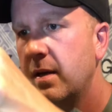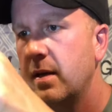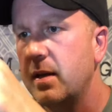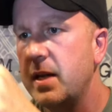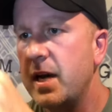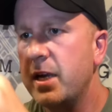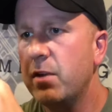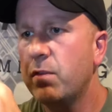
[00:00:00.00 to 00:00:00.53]

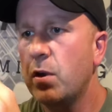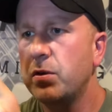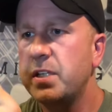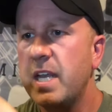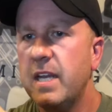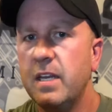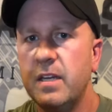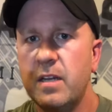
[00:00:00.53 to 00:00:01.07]
Now you
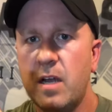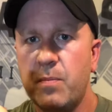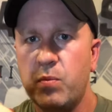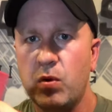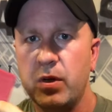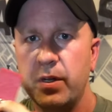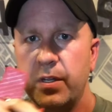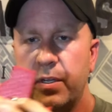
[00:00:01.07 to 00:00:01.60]
rotated
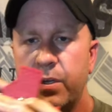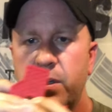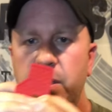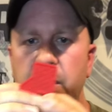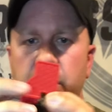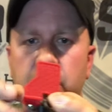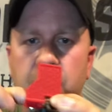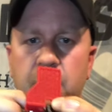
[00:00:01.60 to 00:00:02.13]
upward.
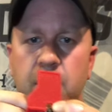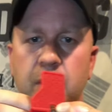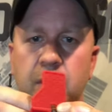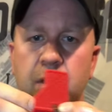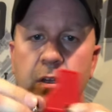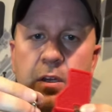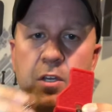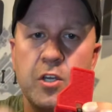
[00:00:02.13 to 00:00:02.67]

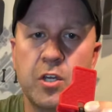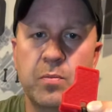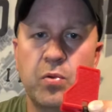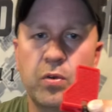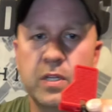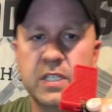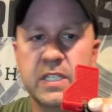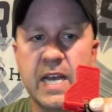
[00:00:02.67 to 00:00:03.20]
You can pull
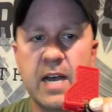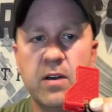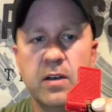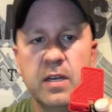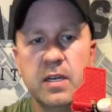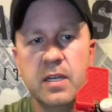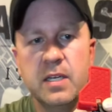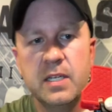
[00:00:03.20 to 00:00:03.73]
this out.
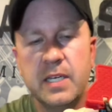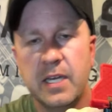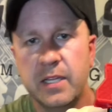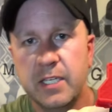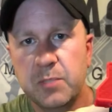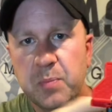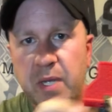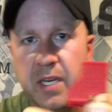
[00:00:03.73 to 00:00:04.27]
Now
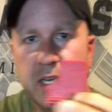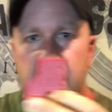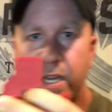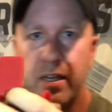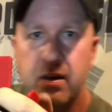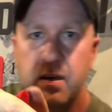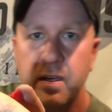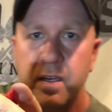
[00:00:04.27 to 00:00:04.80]
this pin
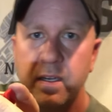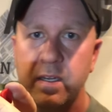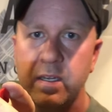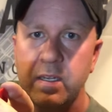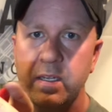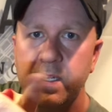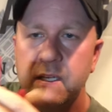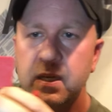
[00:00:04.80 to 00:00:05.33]
here
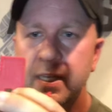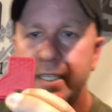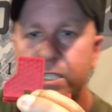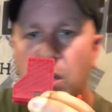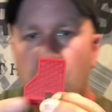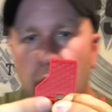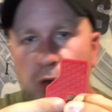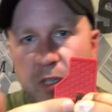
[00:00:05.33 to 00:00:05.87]
is
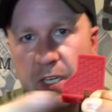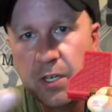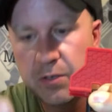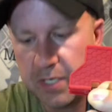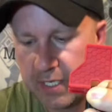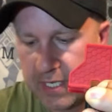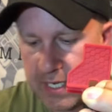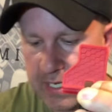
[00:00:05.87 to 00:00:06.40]
holding your
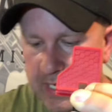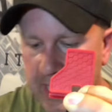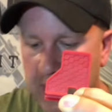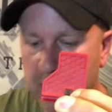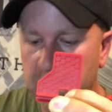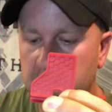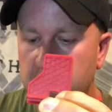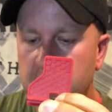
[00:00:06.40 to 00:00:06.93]
detent
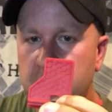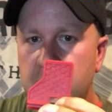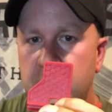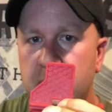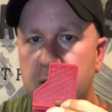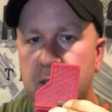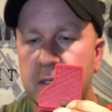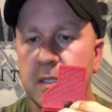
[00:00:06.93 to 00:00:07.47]
down.
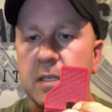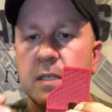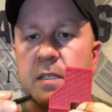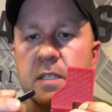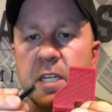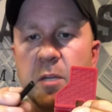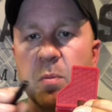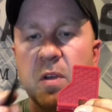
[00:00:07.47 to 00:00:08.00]

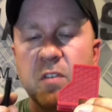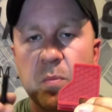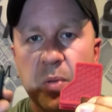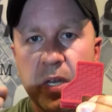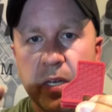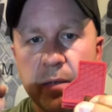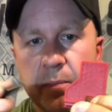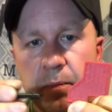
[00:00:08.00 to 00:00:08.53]
Take your pivot
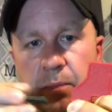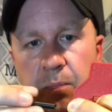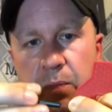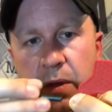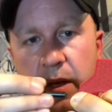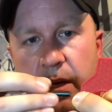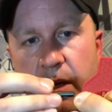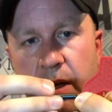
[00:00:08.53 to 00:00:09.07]
pin
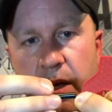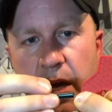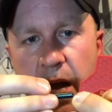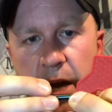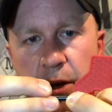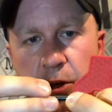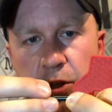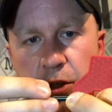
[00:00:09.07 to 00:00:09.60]

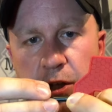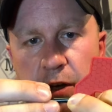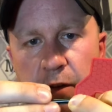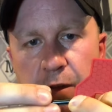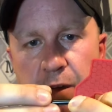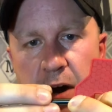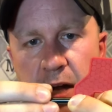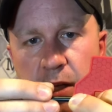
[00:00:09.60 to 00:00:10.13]
and you're just going to
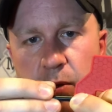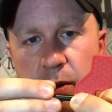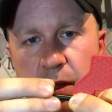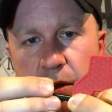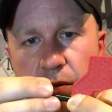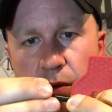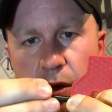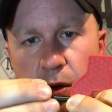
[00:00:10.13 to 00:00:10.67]
follow it
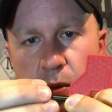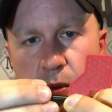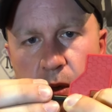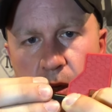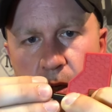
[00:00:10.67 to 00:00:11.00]
through